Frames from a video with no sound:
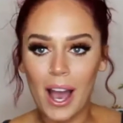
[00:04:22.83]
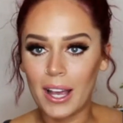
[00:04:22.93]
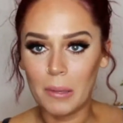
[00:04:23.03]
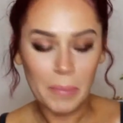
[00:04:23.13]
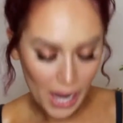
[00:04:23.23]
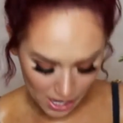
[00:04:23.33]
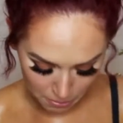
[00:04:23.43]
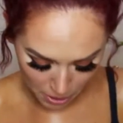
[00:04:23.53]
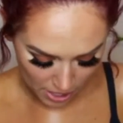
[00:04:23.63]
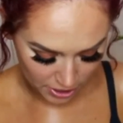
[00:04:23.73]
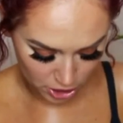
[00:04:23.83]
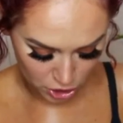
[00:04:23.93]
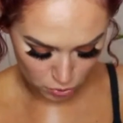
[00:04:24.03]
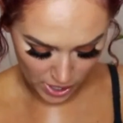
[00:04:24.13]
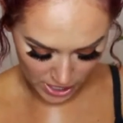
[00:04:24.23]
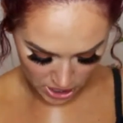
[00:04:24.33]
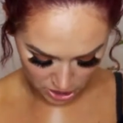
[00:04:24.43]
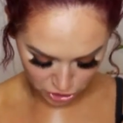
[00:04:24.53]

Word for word: I am not probably gonna do any